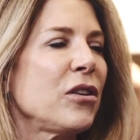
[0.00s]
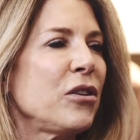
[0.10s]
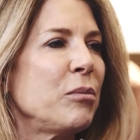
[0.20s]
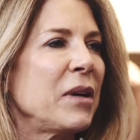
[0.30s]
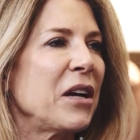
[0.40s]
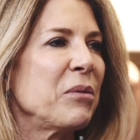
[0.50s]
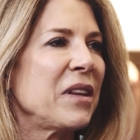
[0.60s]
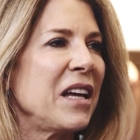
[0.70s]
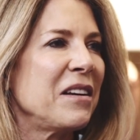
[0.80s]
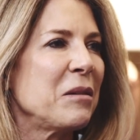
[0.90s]
you begin with
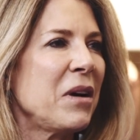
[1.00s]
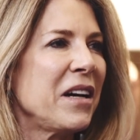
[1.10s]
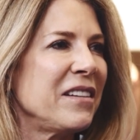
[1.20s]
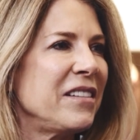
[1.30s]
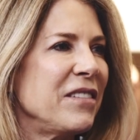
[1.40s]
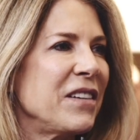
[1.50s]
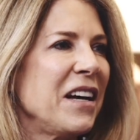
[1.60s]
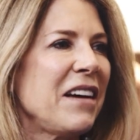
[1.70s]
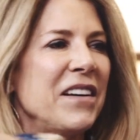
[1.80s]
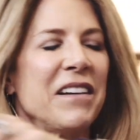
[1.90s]
the end in mind. Stephen
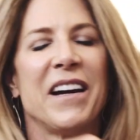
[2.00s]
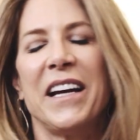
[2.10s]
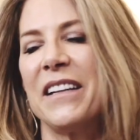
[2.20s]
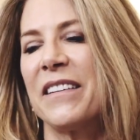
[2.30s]
Covey, right?